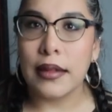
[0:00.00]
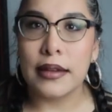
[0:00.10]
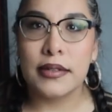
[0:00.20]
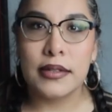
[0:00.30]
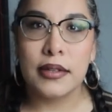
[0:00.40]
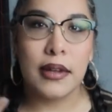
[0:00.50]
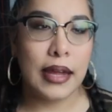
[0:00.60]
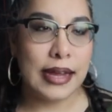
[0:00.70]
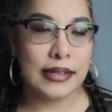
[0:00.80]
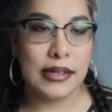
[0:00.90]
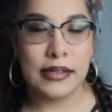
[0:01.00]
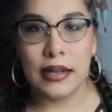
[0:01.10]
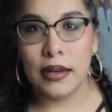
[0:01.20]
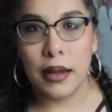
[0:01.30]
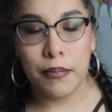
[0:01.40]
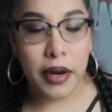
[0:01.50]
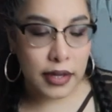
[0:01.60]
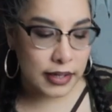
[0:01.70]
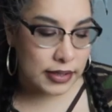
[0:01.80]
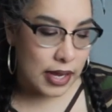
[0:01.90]
That's Kayce's and, and
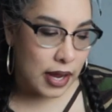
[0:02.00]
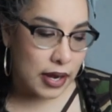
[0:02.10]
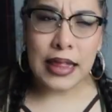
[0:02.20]
Monica's son.